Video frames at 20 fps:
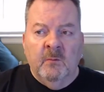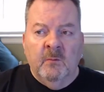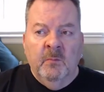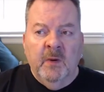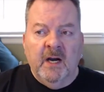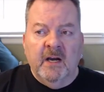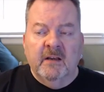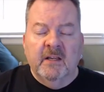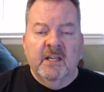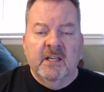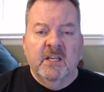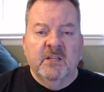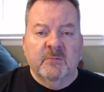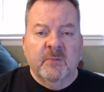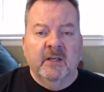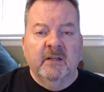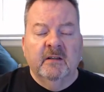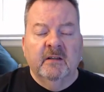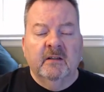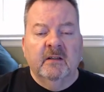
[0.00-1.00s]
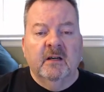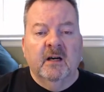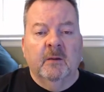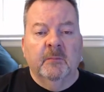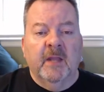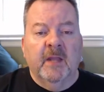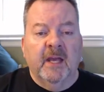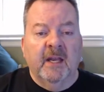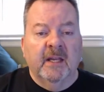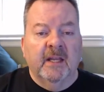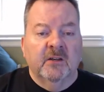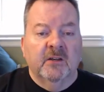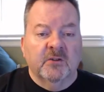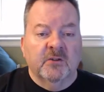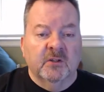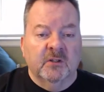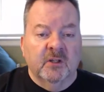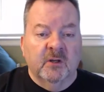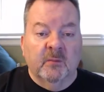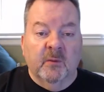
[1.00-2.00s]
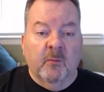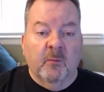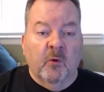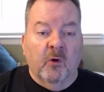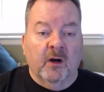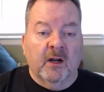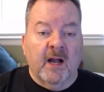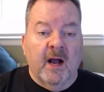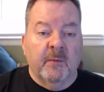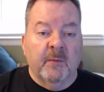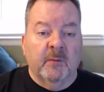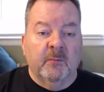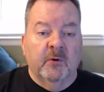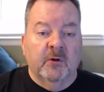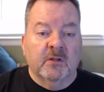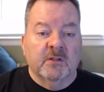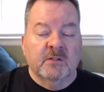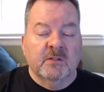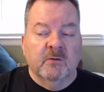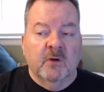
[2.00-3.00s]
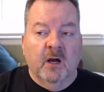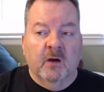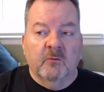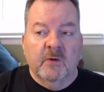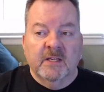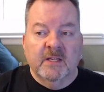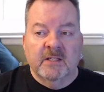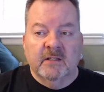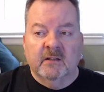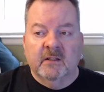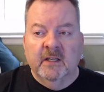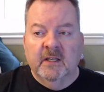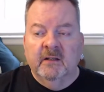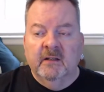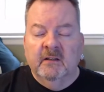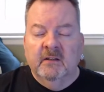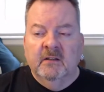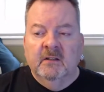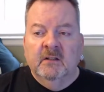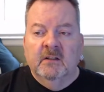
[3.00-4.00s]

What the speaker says: But he's been getting into a little bit more comic books recently,